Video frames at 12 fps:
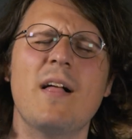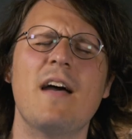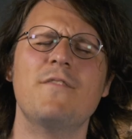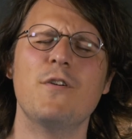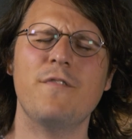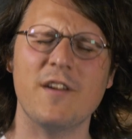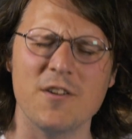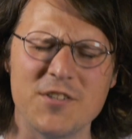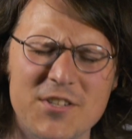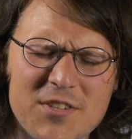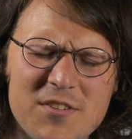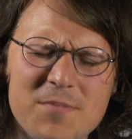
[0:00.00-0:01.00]
I will have no fear,
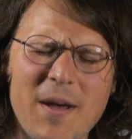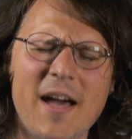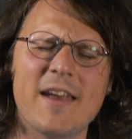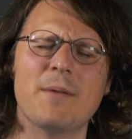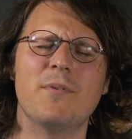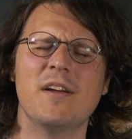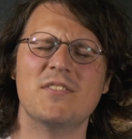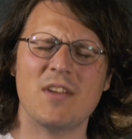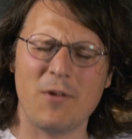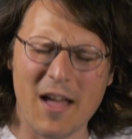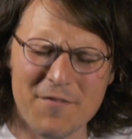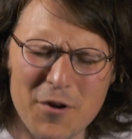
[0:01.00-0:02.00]
Jesus is my hiding place.
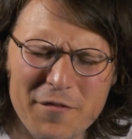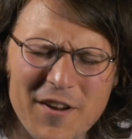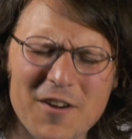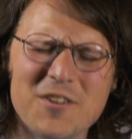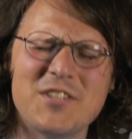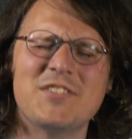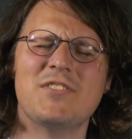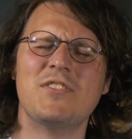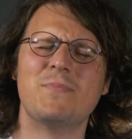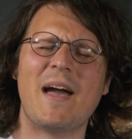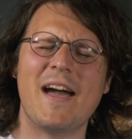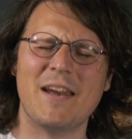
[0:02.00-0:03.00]
I will have no fear, Jesus
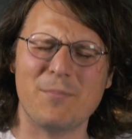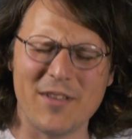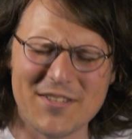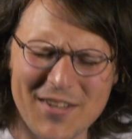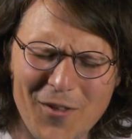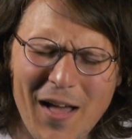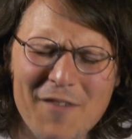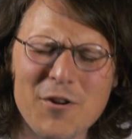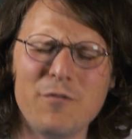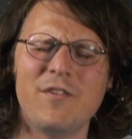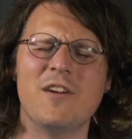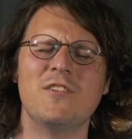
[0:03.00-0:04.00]
is my hiding place. I will have
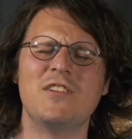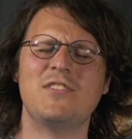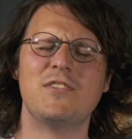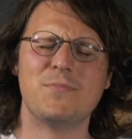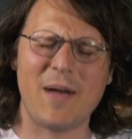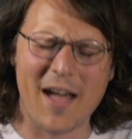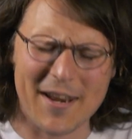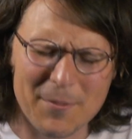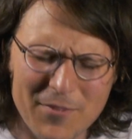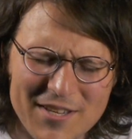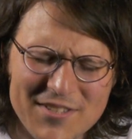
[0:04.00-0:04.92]
no fear, Jesus is my hiding